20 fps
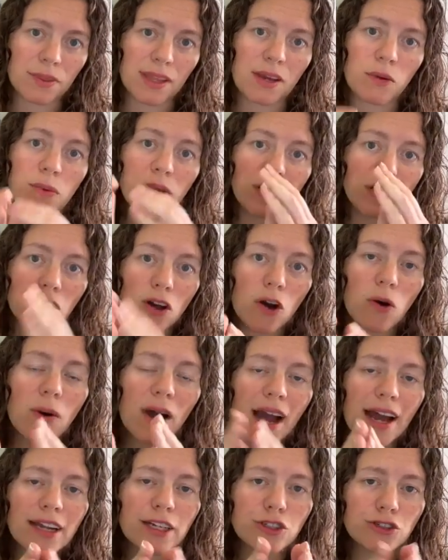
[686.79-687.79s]
like we know
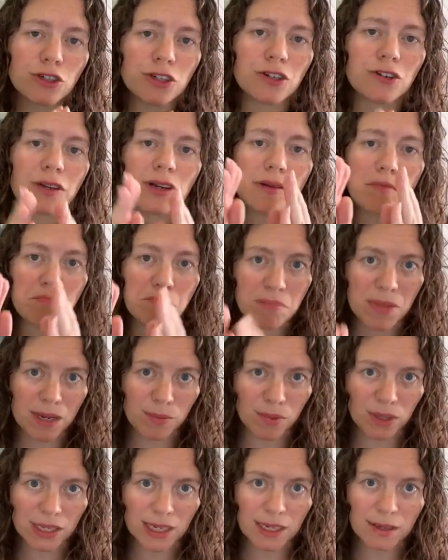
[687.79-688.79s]
how to trigger it
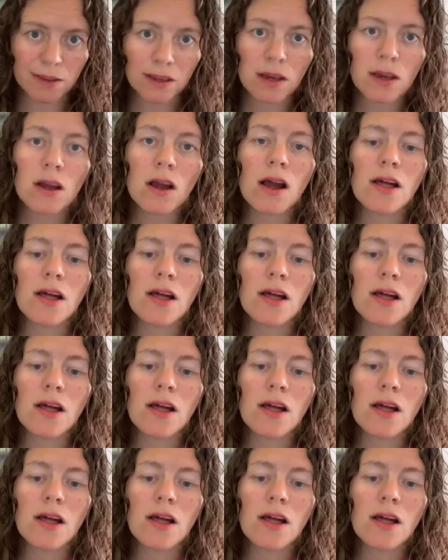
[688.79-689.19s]
minimally.